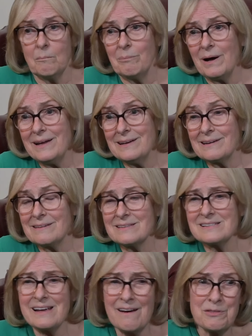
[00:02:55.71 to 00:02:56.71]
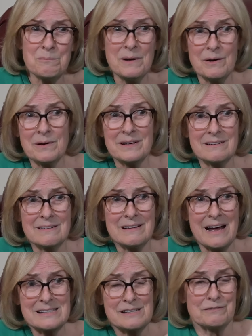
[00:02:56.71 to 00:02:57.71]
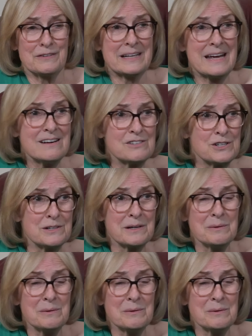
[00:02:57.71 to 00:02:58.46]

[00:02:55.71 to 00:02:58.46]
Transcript: But the South American Classification